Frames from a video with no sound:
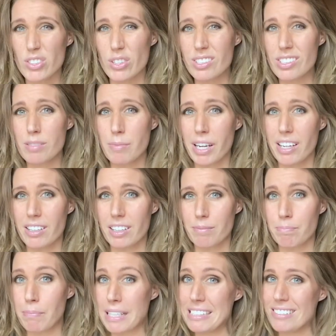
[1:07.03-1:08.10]
is my
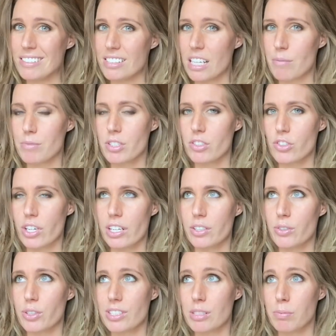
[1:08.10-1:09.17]
best attempt to try to
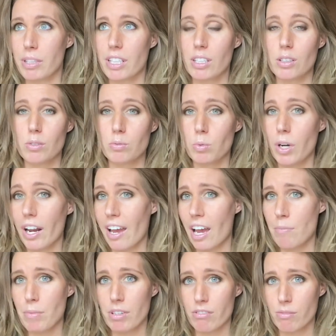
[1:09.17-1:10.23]
explain what
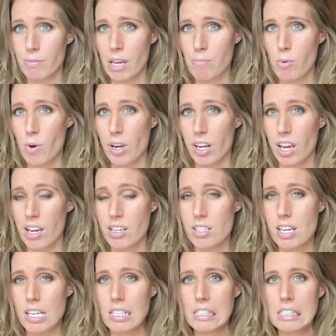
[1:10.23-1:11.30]
happened from that point on.
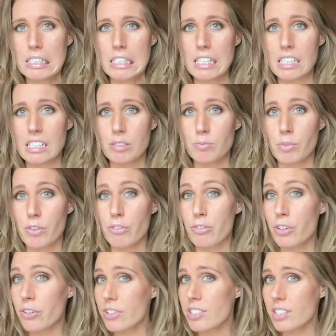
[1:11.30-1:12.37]
Um, the
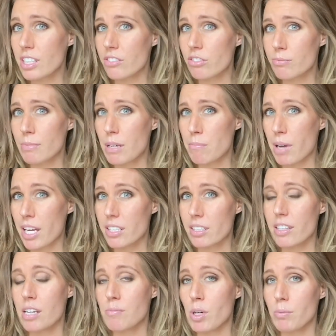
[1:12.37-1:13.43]
furthest thing from my mind in
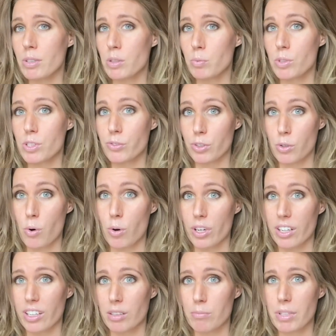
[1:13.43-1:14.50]
that moment was
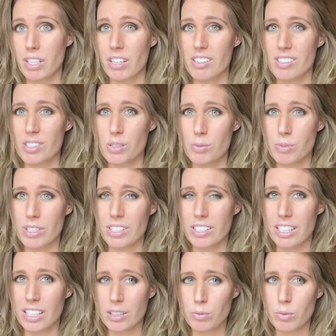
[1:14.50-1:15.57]
recording because we
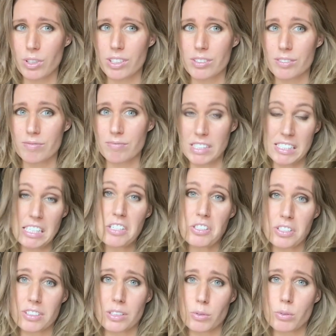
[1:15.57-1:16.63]
hit what
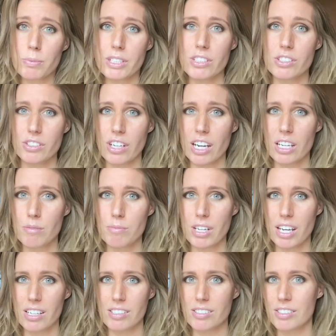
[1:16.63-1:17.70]
essentially would be described
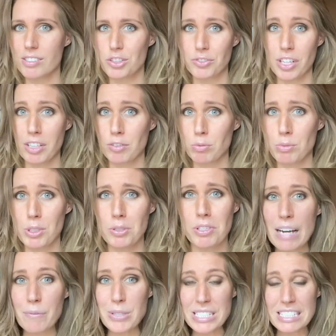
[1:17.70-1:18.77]
as survival mode.
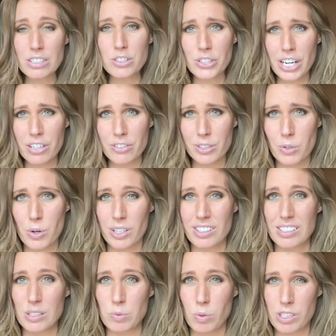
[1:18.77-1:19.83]
We did try to record
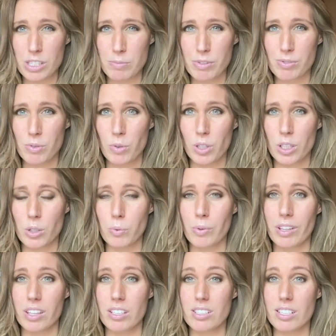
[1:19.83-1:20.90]
this once before
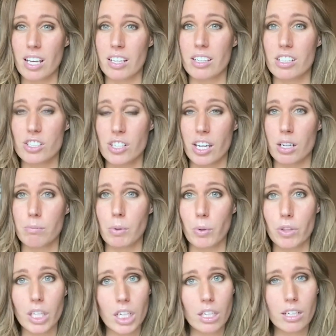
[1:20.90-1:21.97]
with Natalia and Shannon both here.